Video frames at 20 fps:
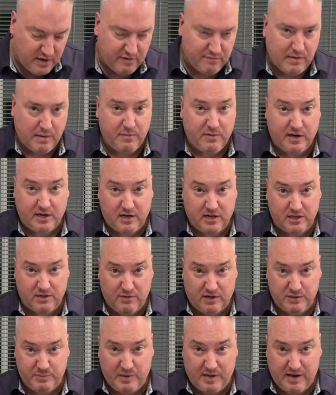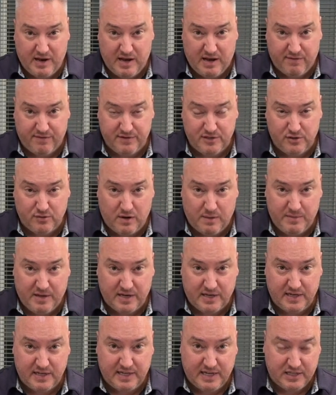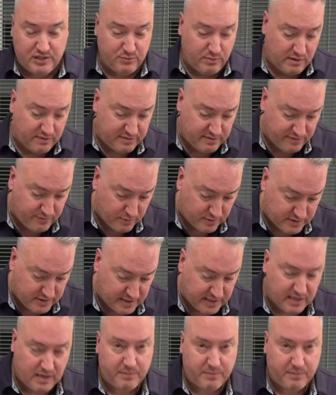Remember, I cut the recipe in half, so I'm not going to get 12 to 14.